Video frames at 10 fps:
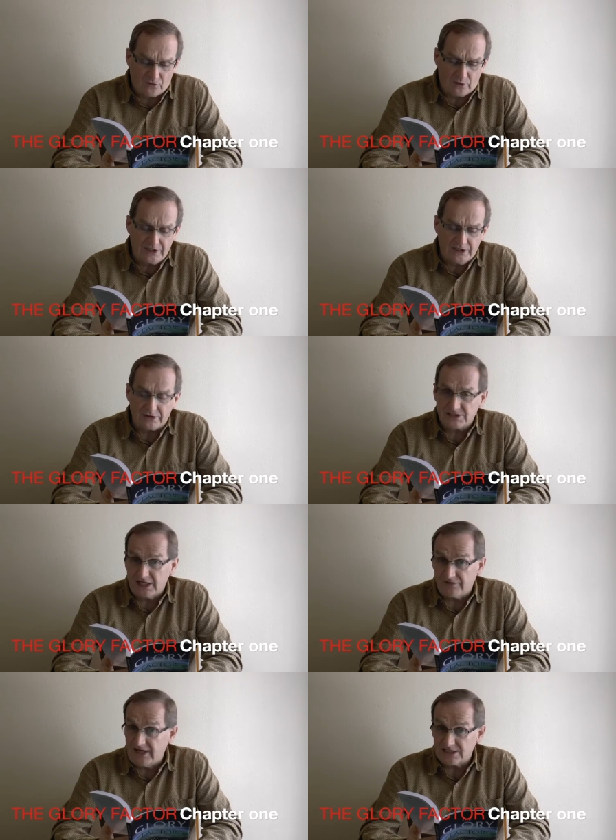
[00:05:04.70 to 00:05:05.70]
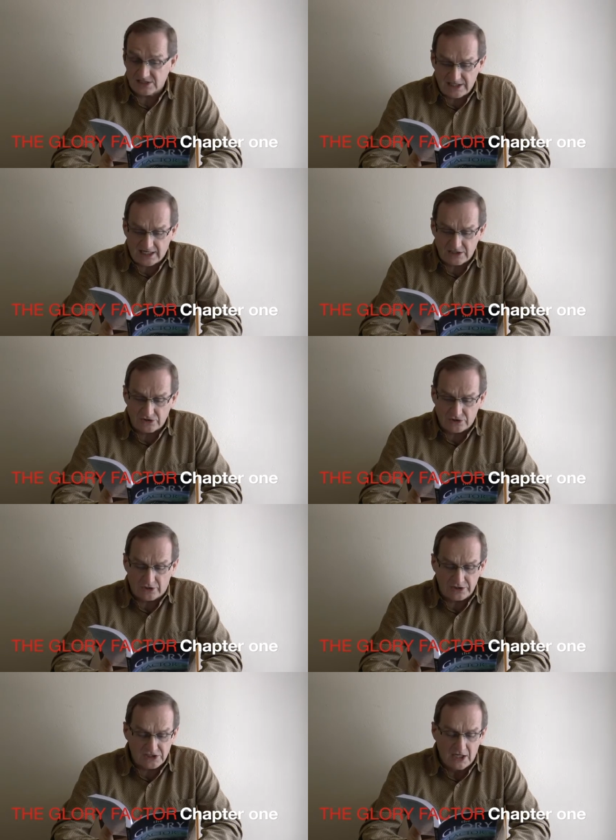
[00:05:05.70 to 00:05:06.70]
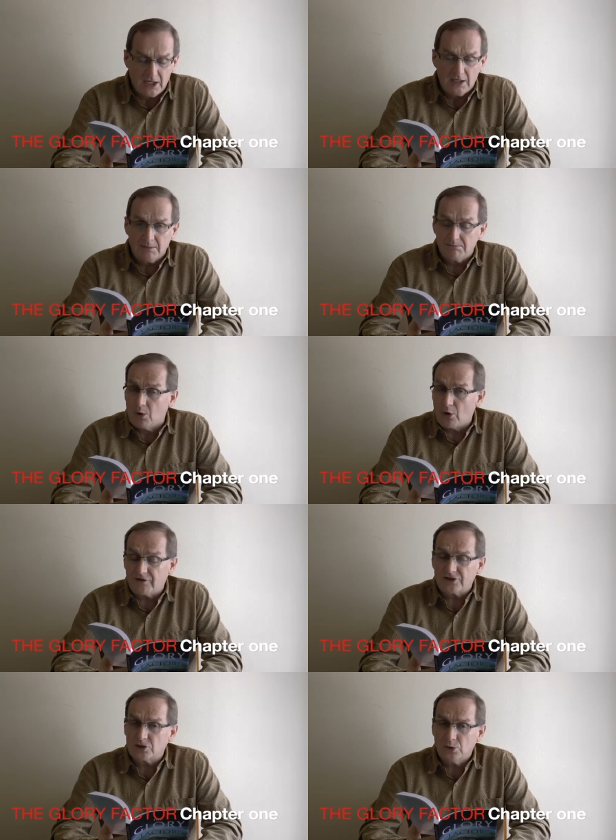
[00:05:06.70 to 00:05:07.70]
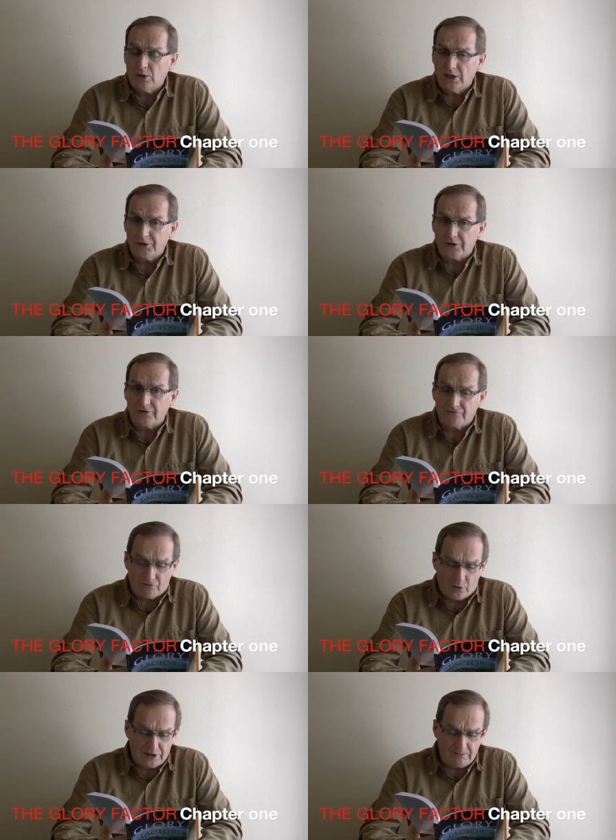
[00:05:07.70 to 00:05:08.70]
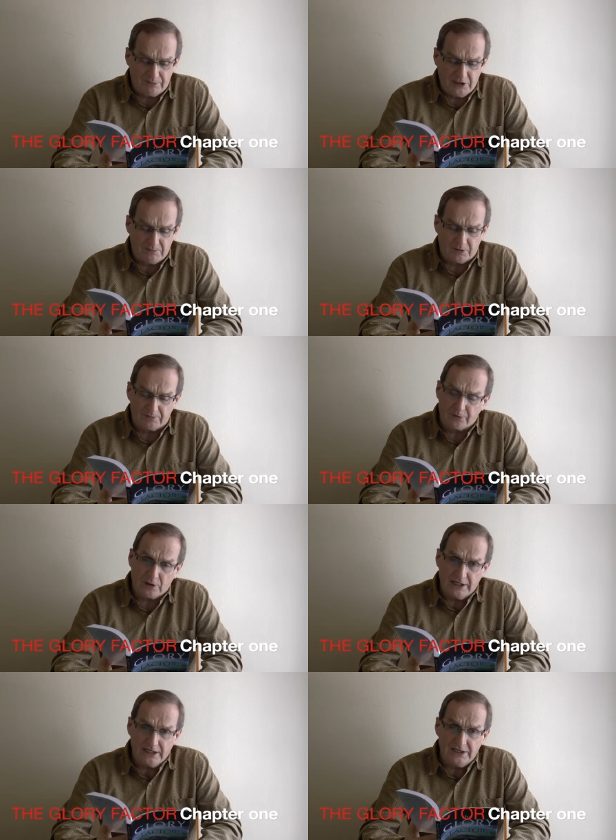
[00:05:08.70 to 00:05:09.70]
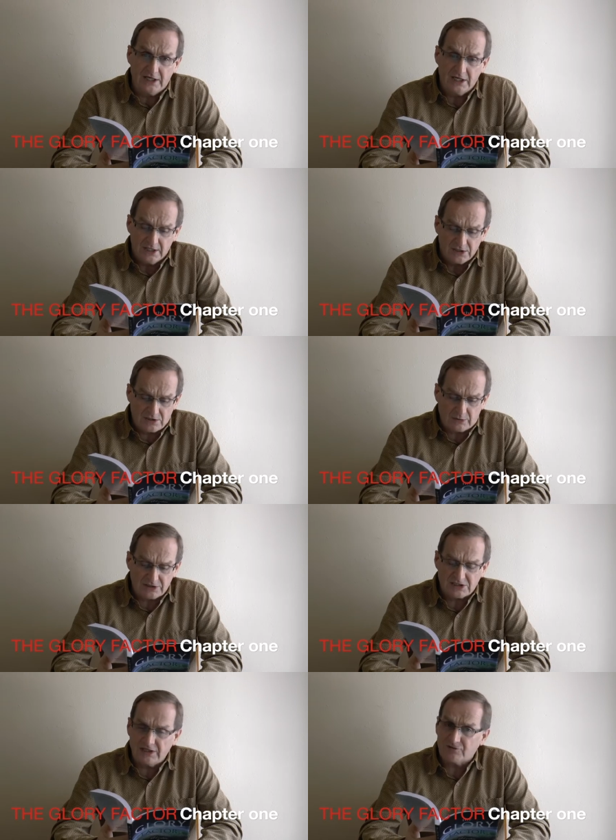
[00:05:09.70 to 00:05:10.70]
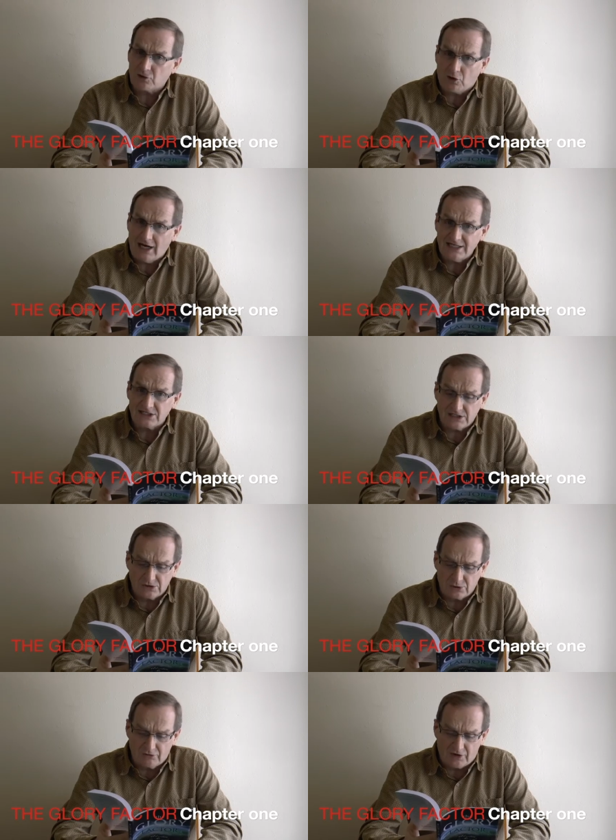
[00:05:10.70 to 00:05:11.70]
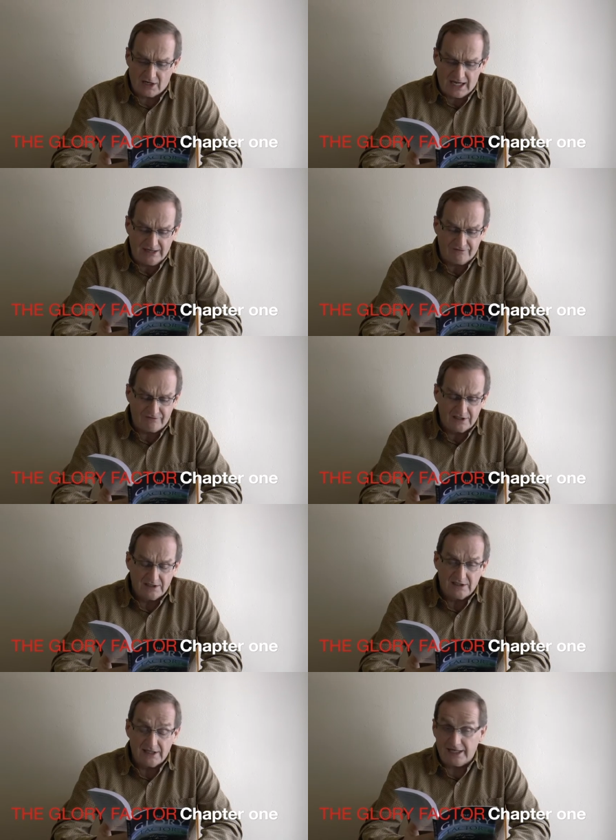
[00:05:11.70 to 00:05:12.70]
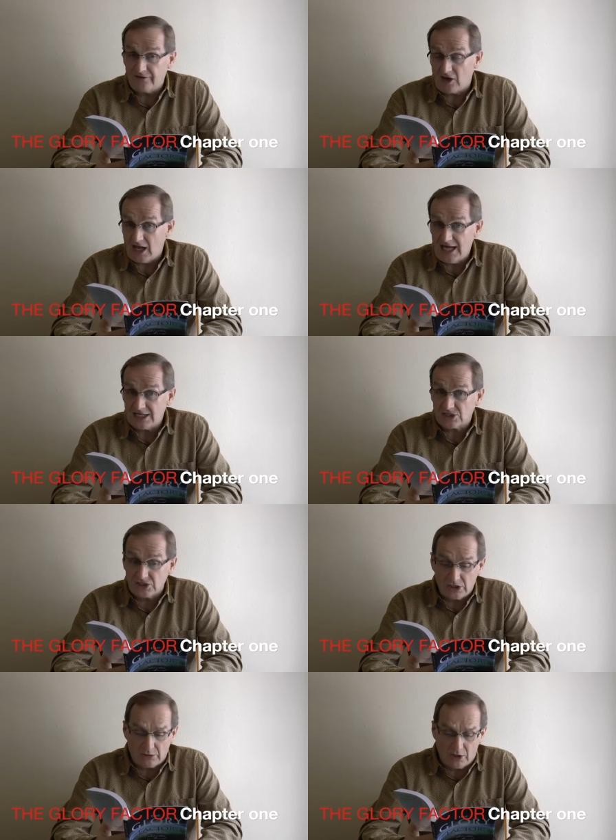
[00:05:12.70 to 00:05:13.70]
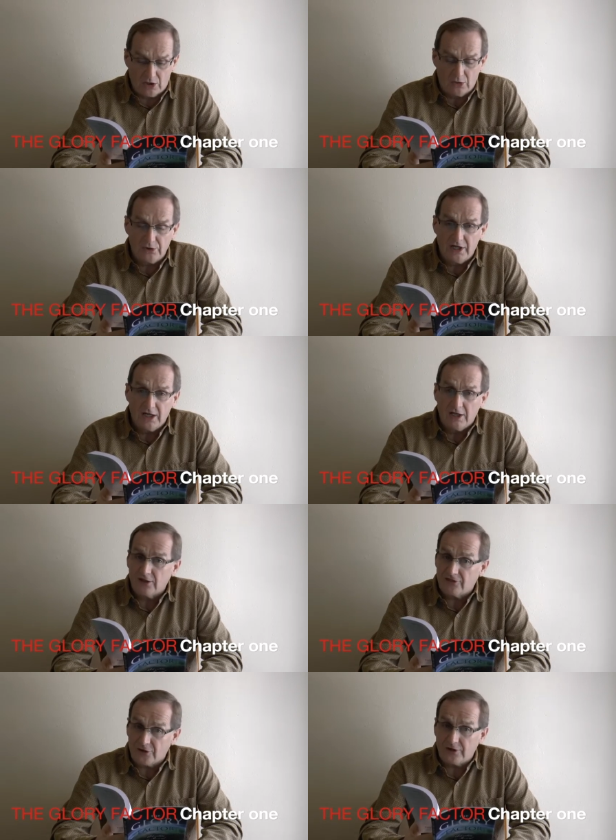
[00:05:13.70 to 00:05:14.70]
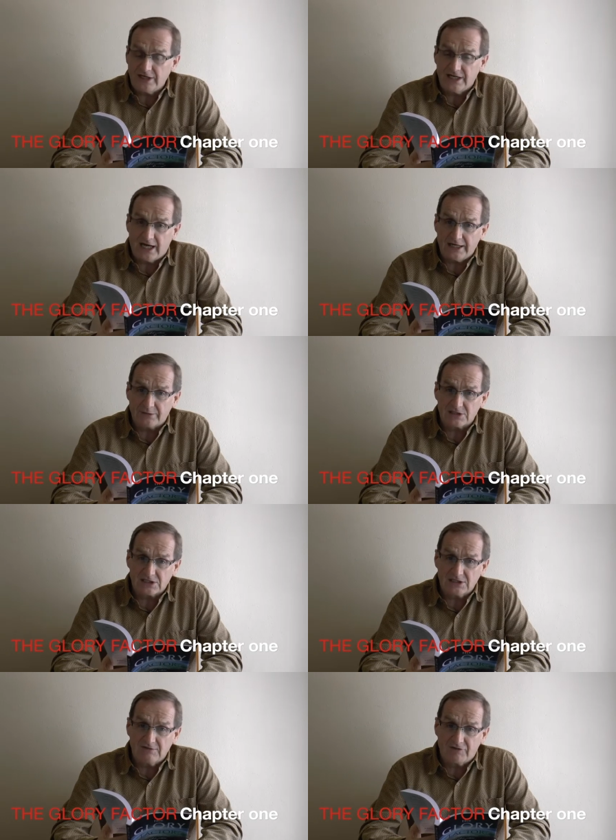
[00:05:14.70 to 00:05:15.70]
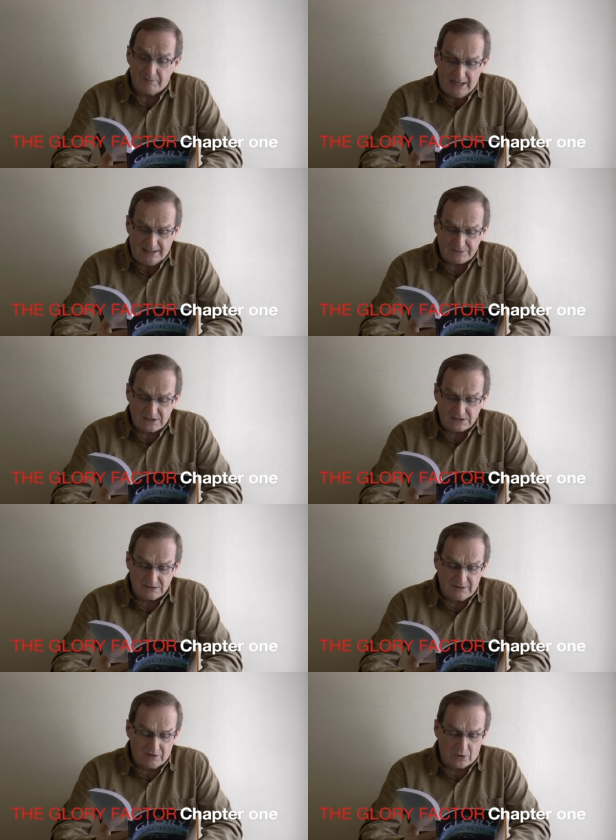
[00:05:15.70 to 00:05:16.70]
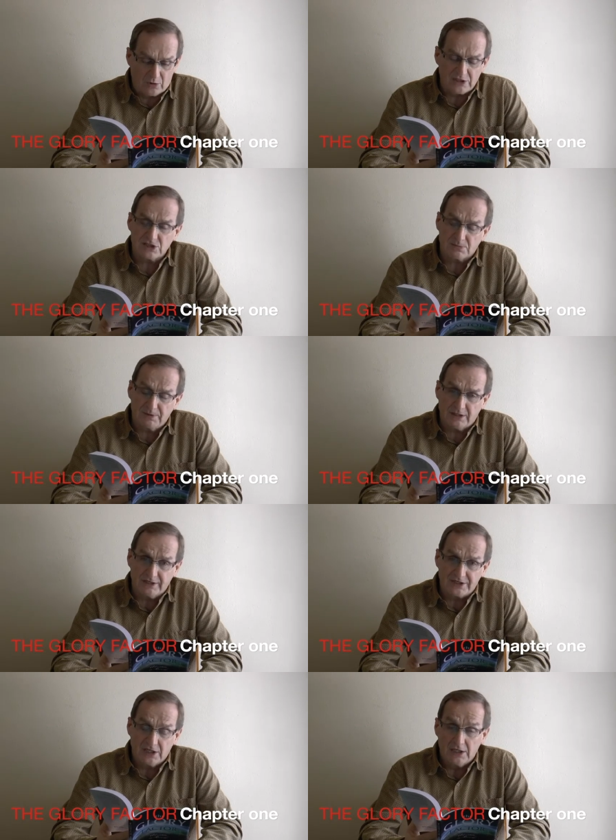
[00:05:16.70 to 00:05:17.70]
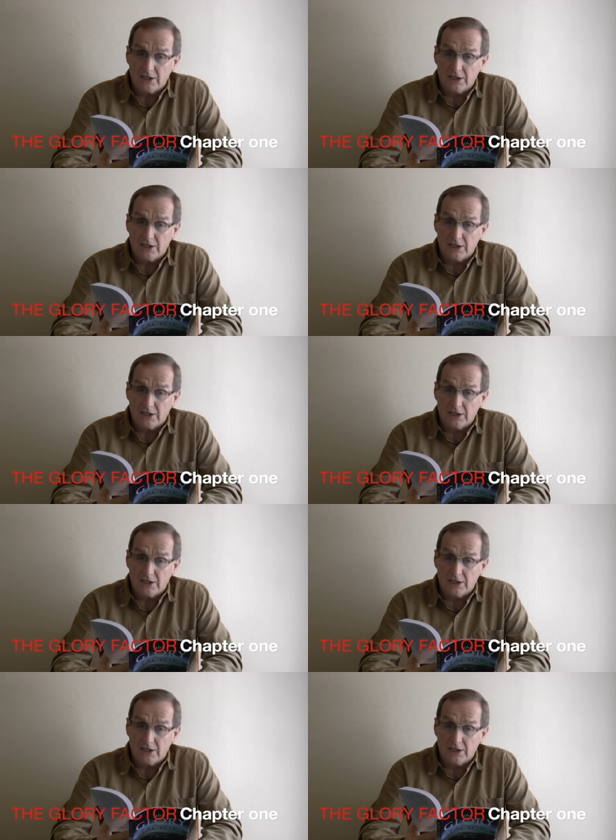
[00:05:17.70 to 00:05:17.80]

4 years at that second church, more than 240 people prayed to receive Christ into their life. And in the last year alone, 39 received the baptism in the Holy Spirit